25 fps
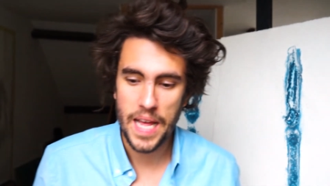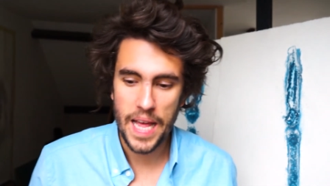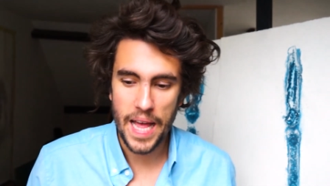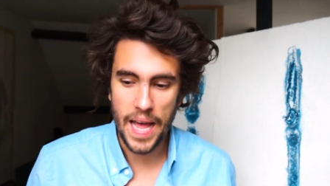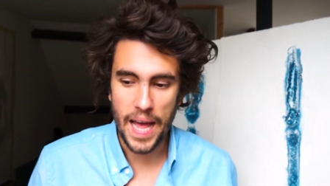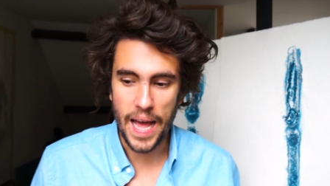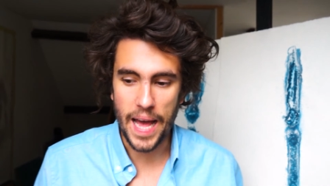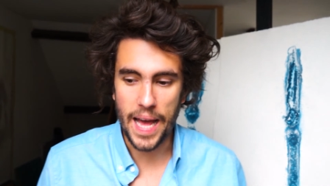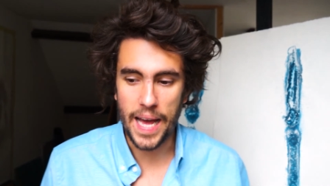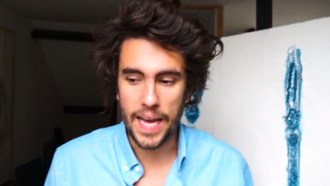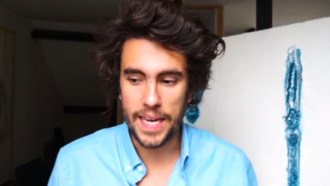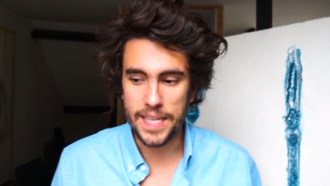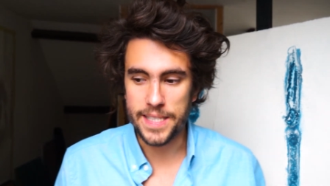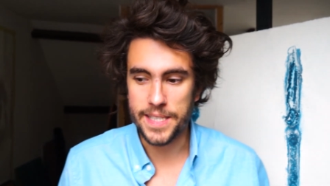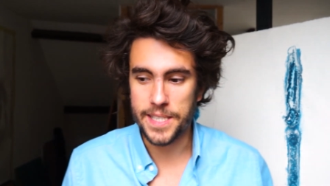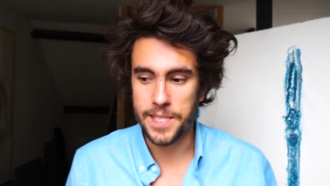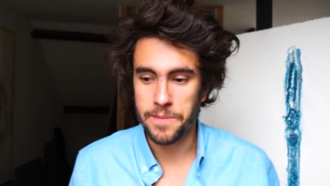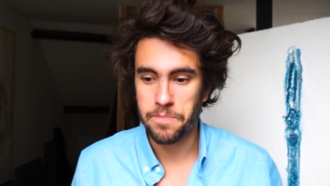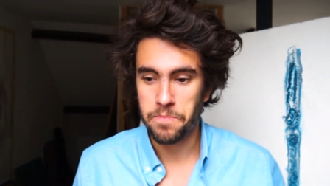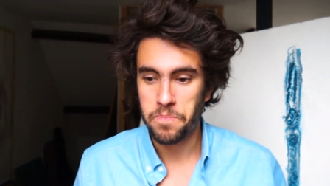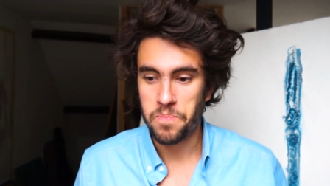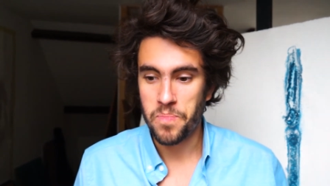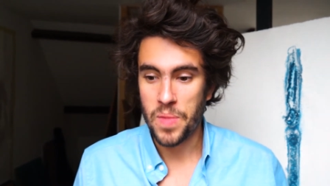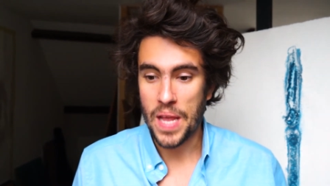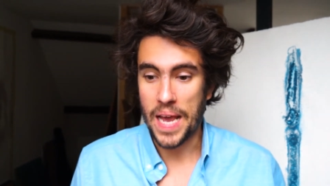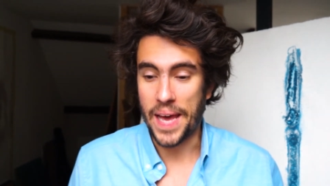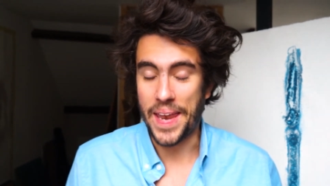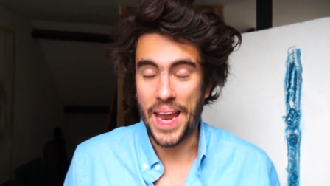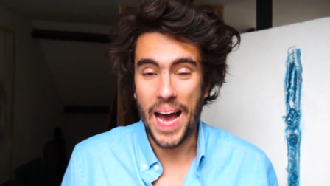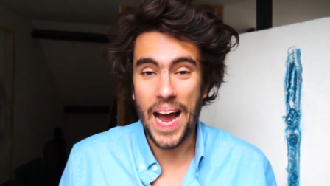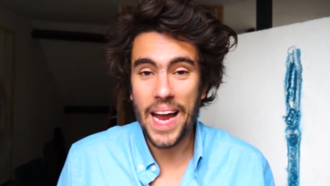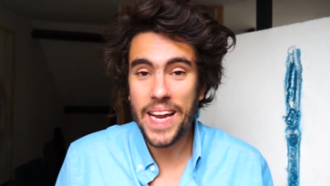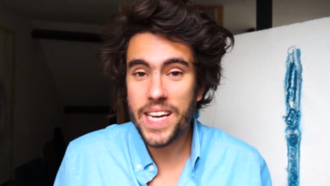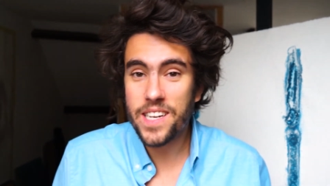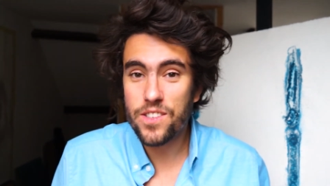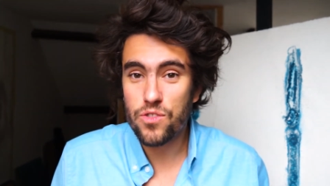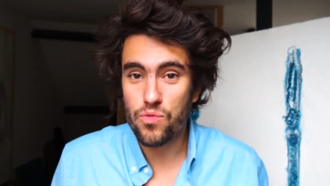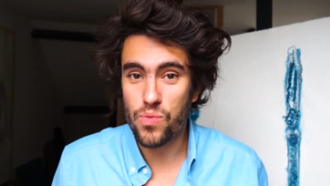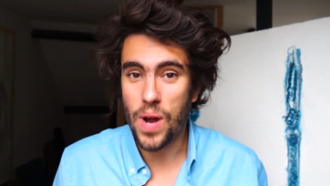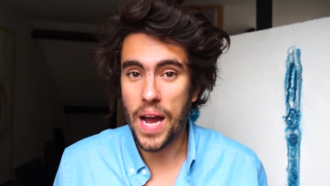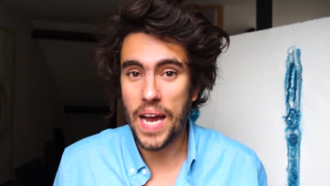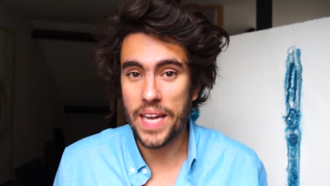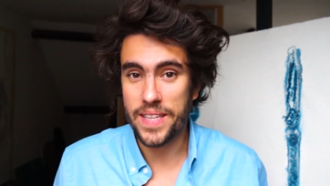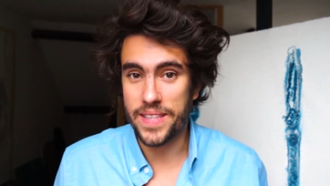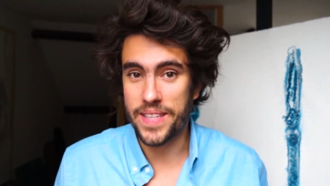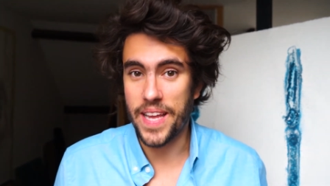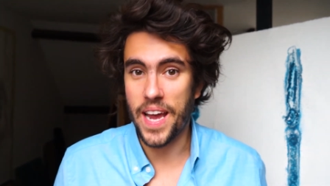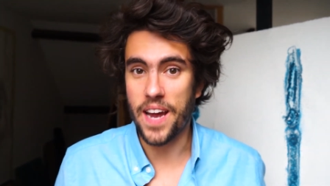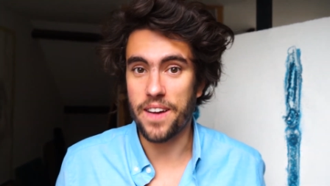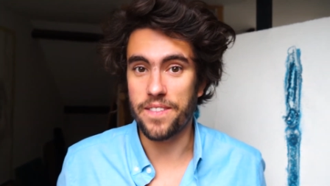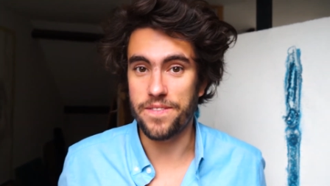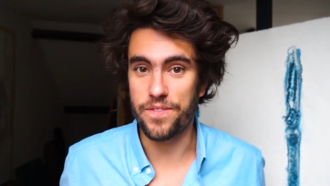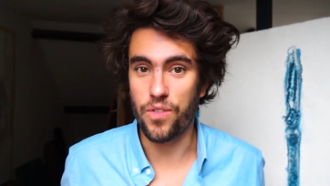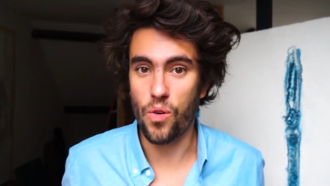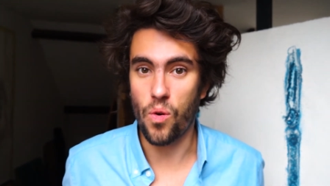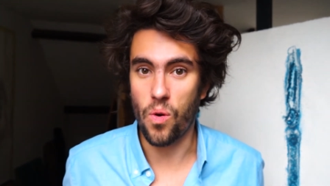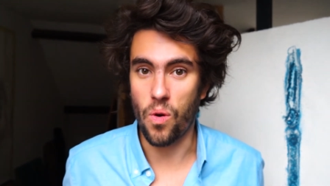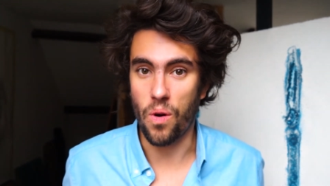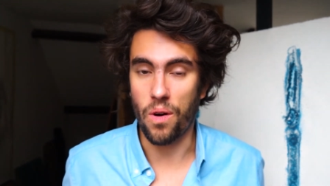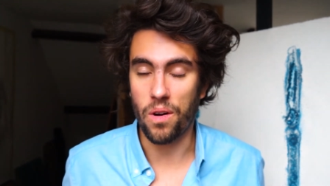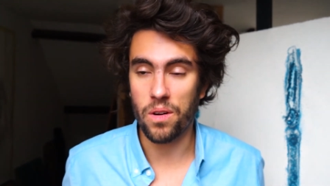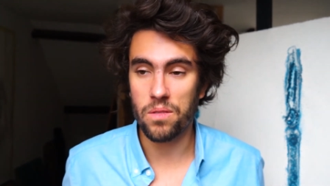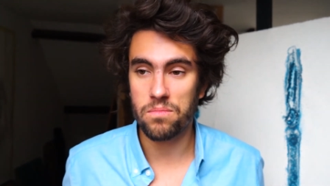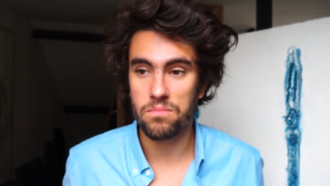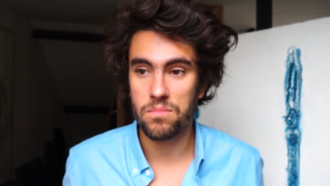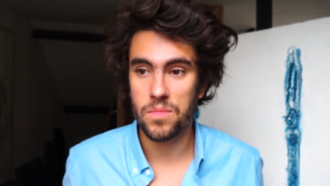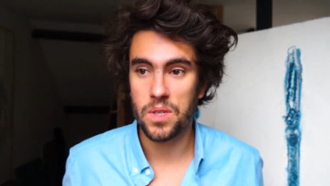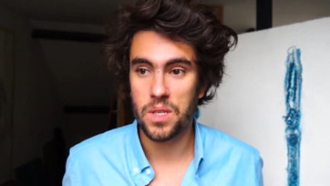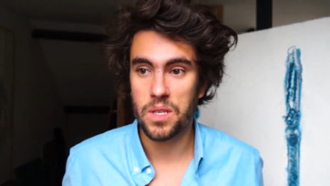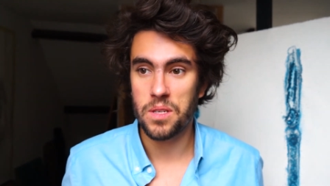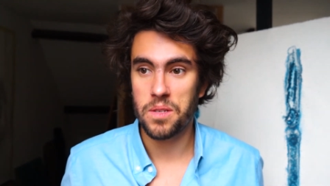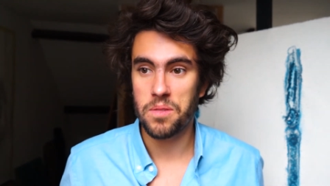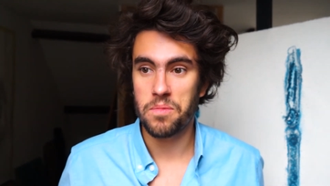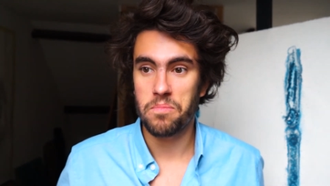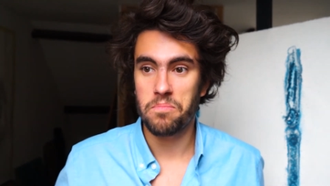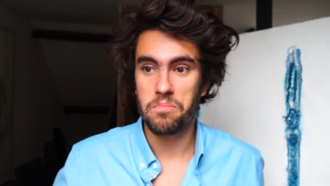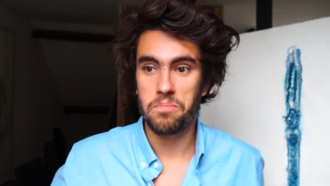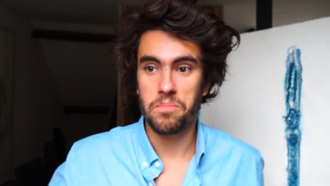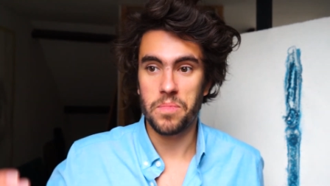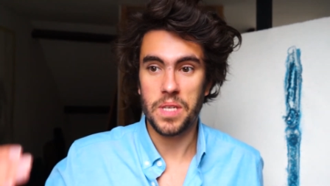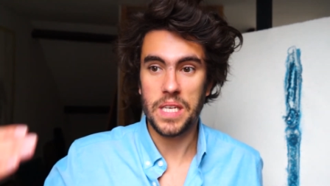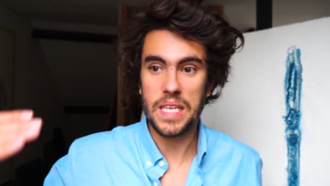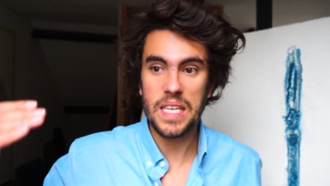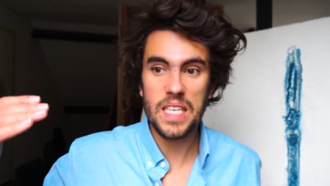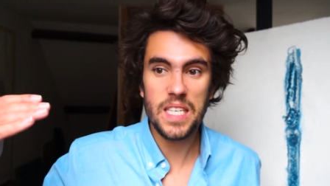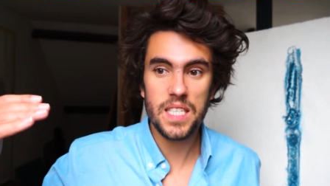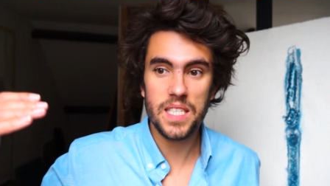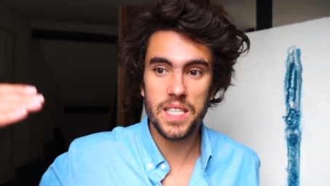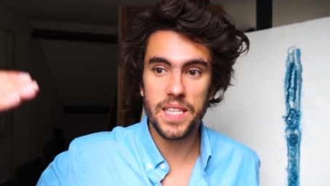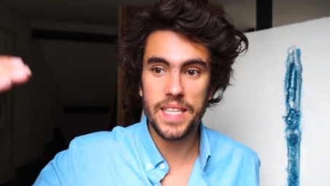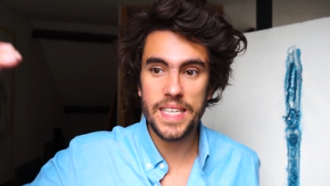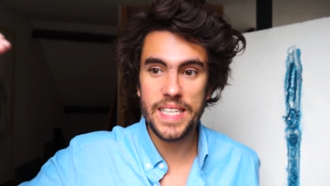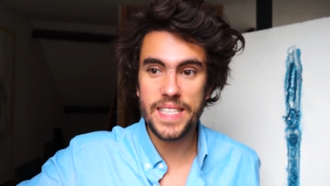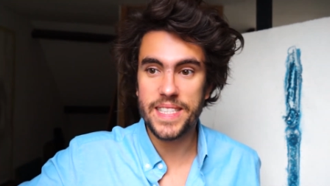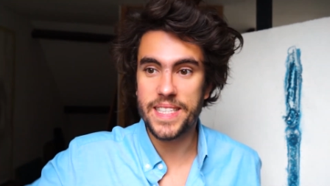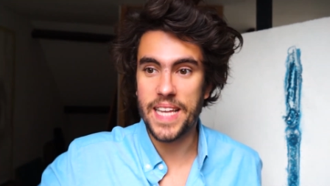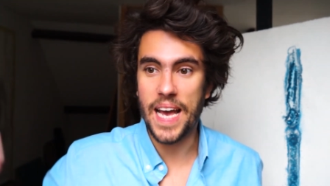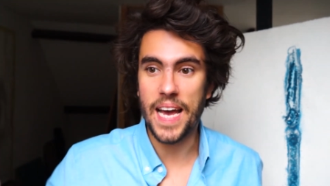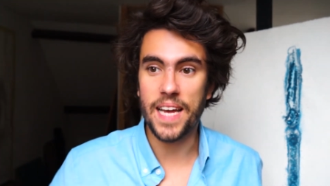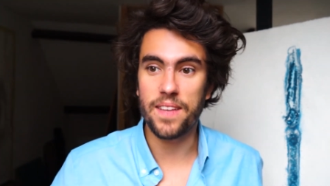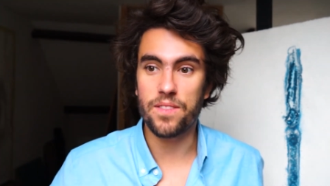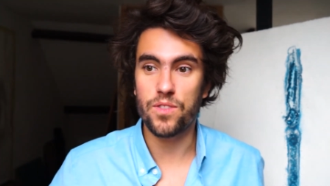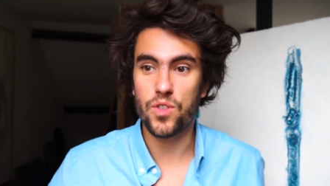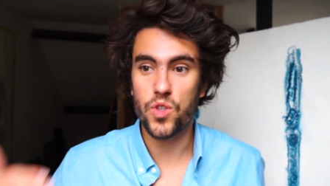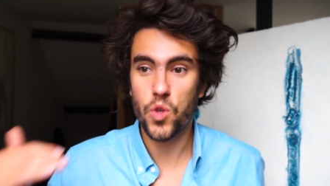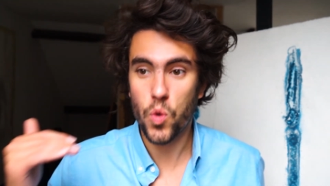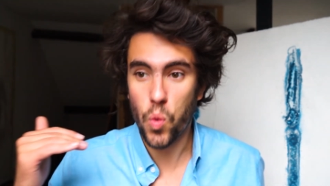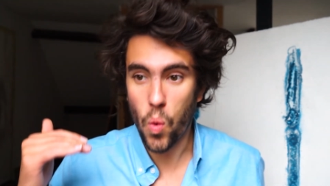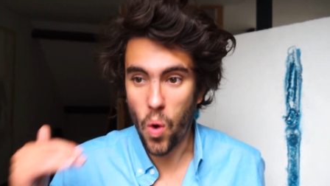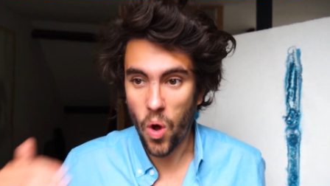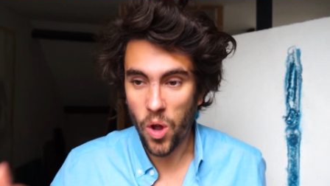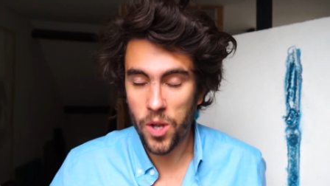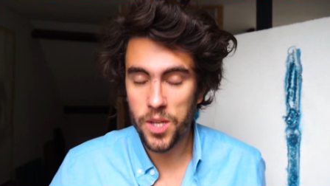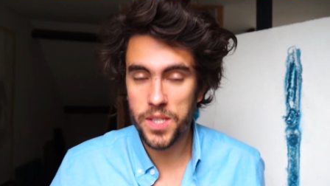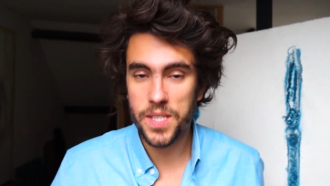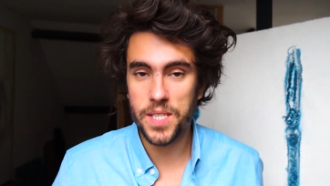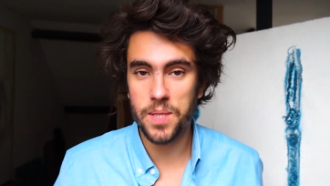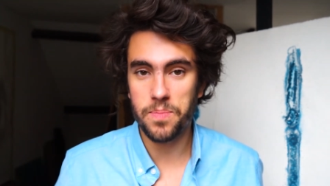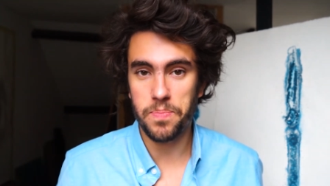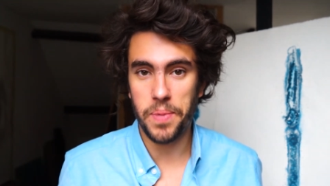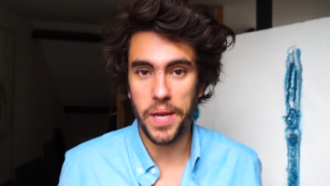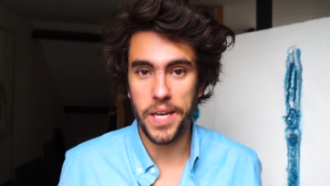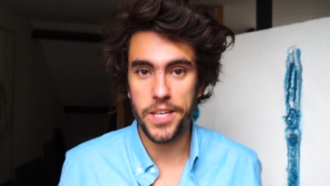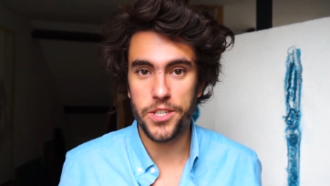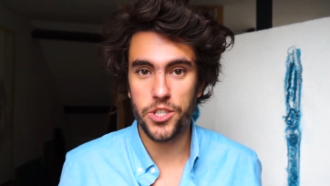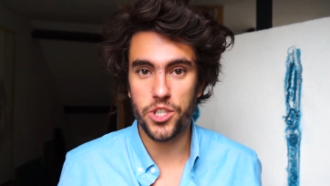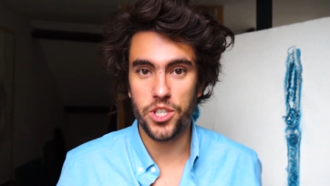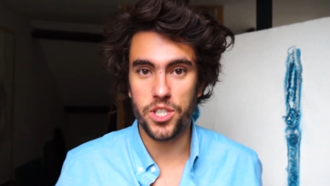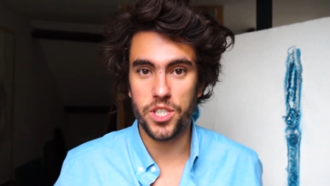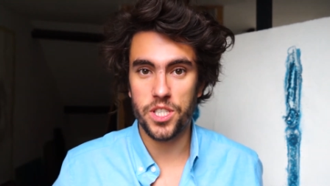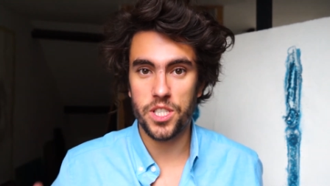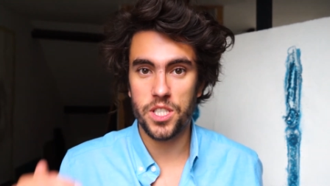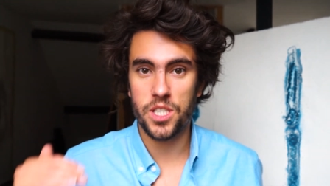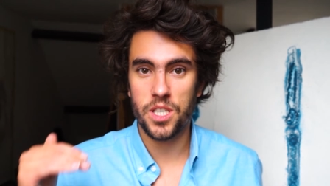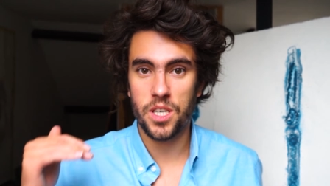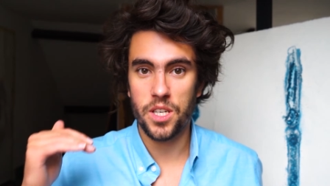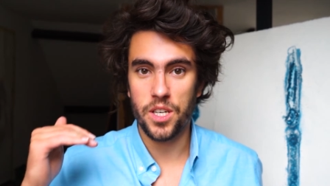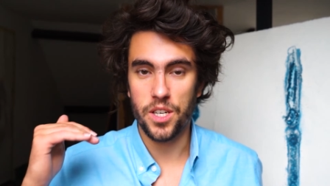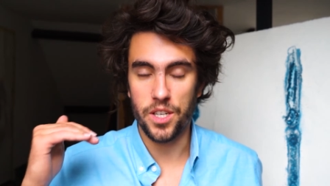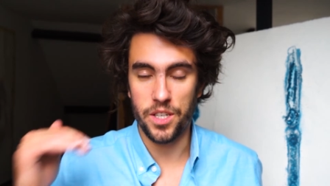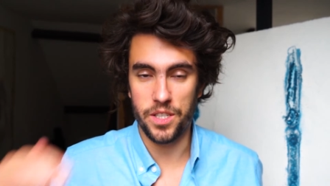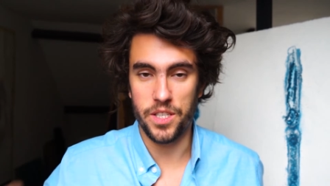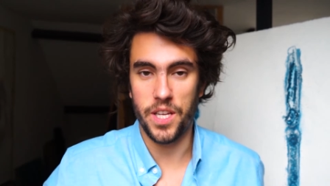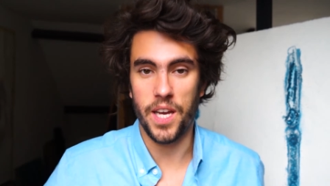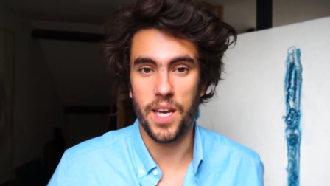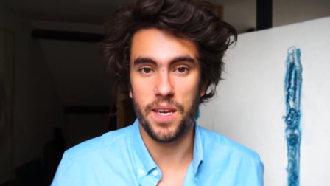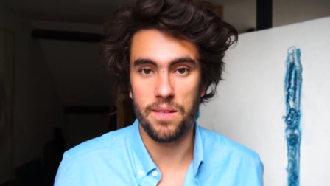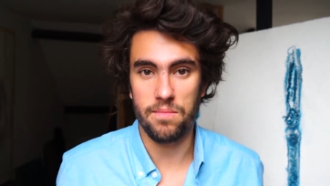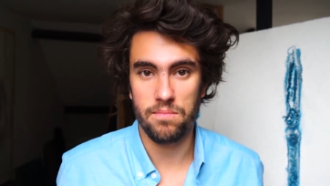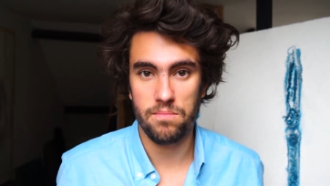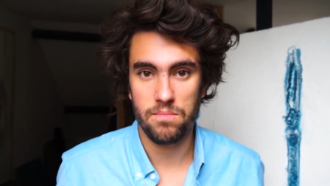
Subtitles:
And I can write, therefore, easily 10 quality pages a day.